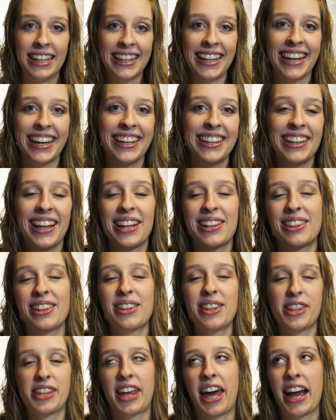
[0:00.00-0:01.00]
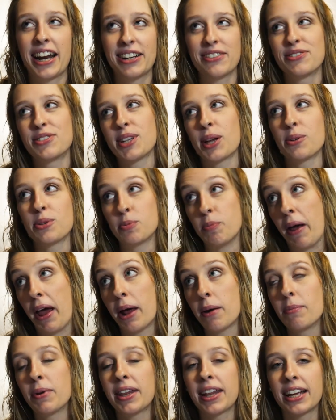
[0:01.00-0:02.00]
Like, I kind of sounds
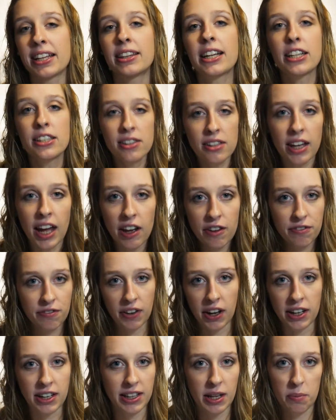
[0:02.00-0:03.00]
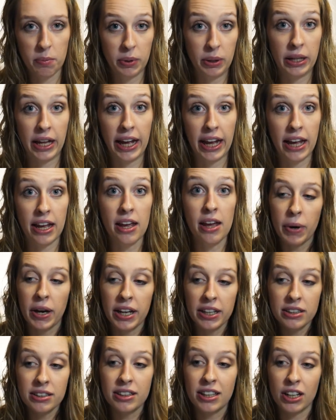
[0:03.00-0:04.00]
bad, but like they still have fun and they play,
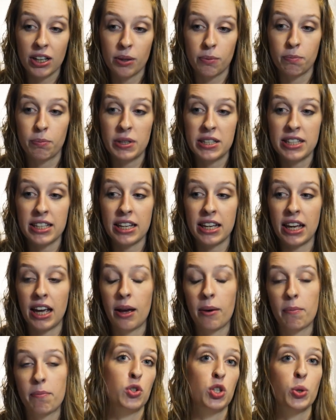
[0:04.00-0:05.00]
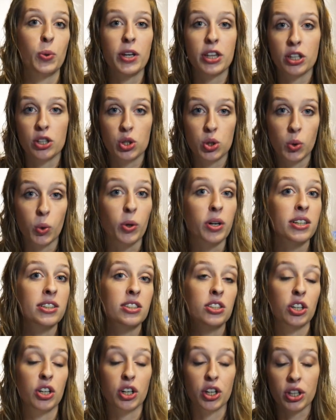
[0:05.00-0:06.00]
but they're busy doing their chores
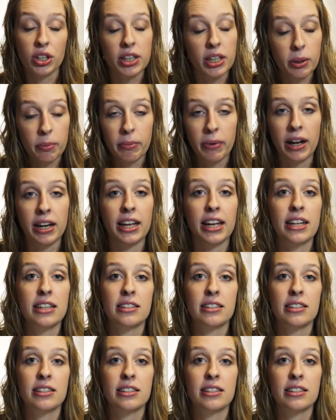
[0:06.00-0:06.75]
to earn their money